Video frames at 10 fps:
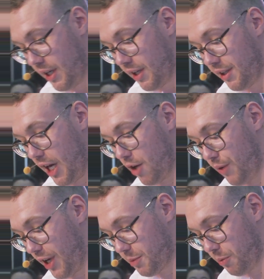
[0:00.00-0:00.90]
Then
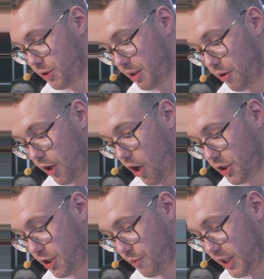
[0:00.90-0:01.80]
re-expose them to an
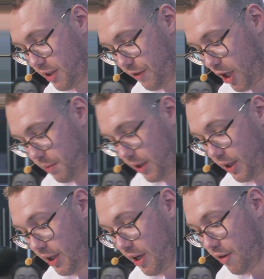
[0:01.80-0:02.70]
oxygen-rich environment
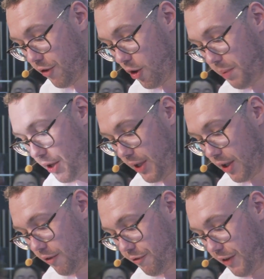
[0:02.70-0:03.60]
for a period
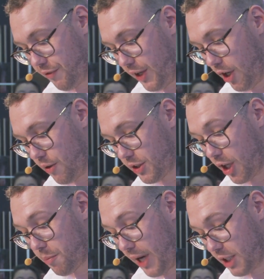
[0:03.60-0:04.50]
of 50 hours at a
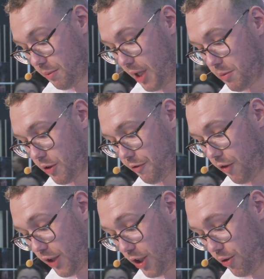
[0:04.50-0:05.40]
maximum temperature of
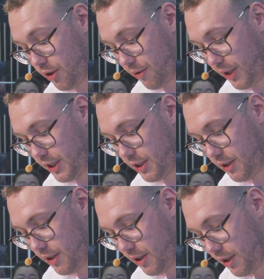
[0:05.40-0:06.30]
42 degrees,
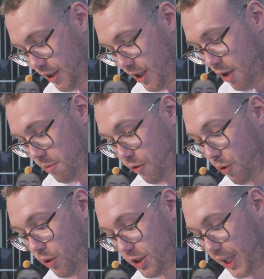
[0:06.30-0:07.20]
before
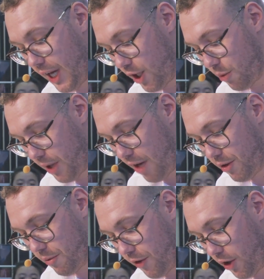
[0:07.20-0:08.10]
once again depriving them
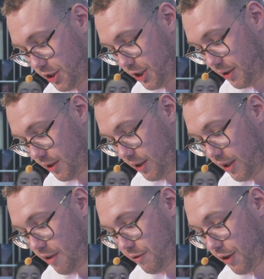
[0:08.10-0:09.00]
of oxygen
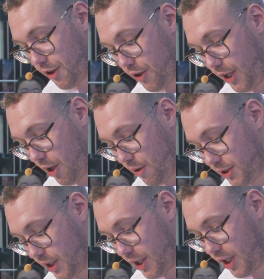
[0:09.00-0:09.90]
for 30 hours
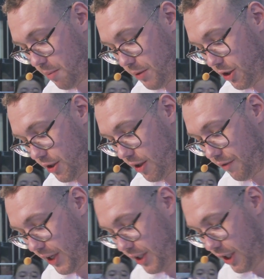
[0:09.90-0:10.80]
at a temperature of
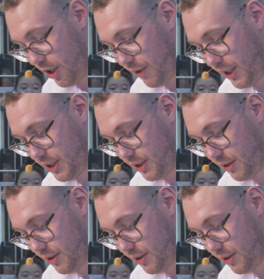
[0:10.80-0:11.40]
18 degrees.